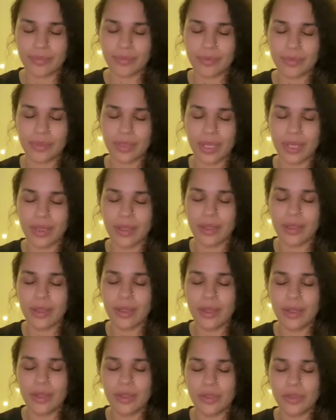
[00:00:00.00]
okay?
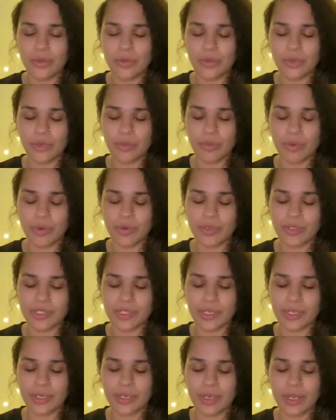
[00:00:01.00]
You and your
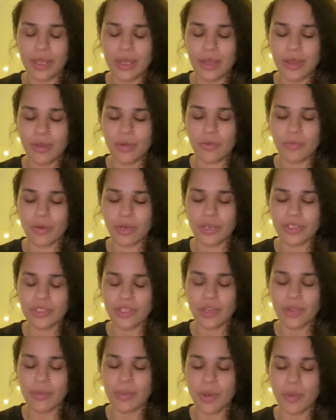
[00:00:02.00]
person. We're going to
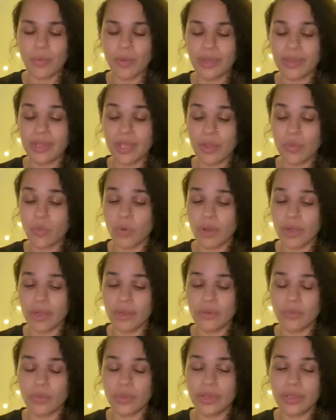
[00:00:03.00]
talk about what they
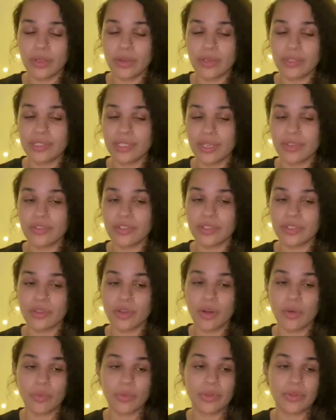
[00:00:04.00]
want, what their intentions
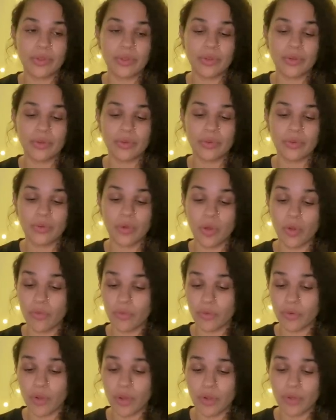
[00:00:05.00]
are with you
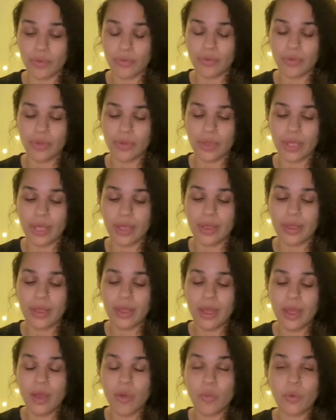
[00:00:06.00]
overall, okay?
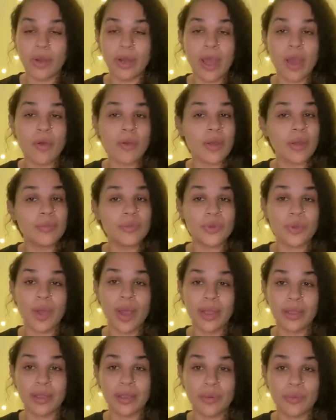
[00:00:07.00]
What outcome do
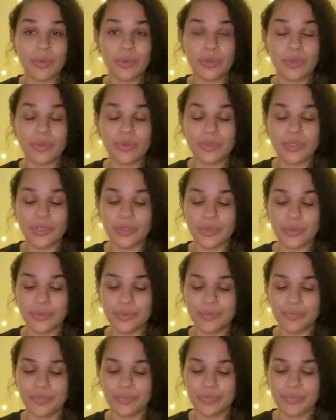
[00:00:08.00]
I get with you two?
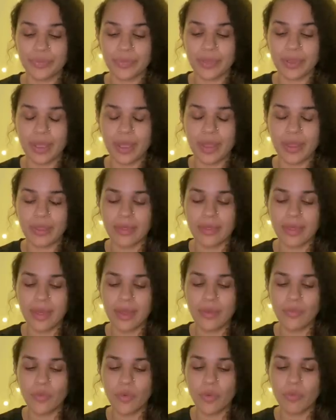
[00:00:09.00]
And
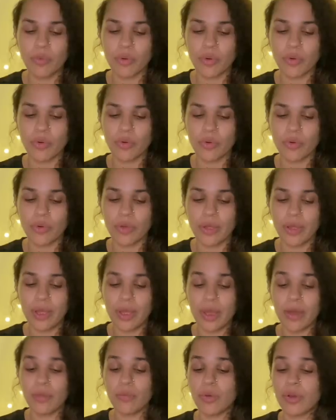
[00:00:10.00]
then we'll
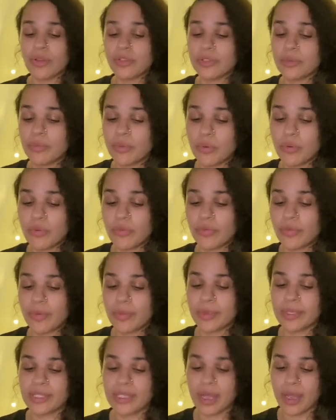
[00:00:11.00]
also pull from
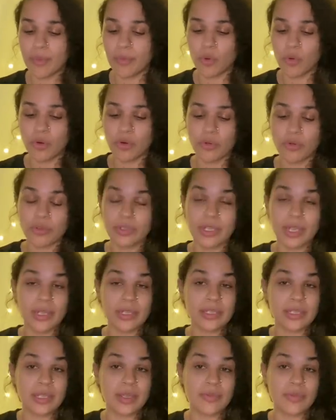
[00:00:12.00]
the Time Oracle deck
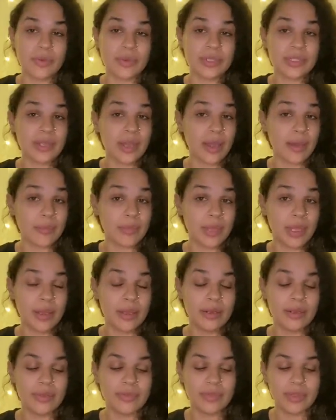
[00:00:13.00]
to give you a
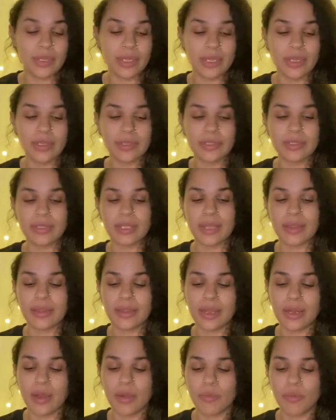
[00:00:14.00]
timeline of things. And
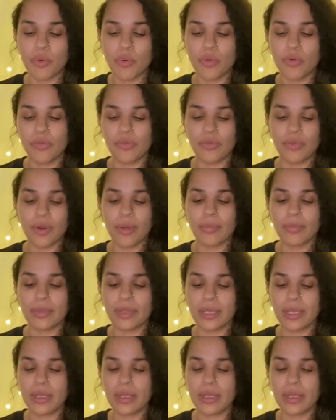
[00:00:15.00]
then I'll pull from